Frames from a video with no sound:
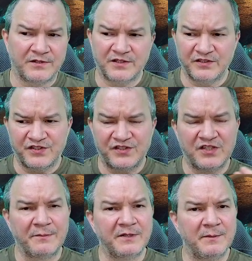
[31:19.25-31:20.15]
So there's
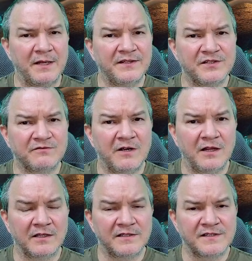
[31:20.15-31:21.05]
something about these
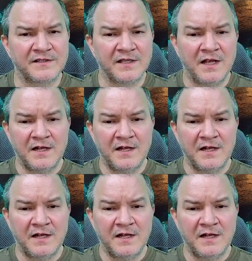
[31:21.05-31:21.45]
relics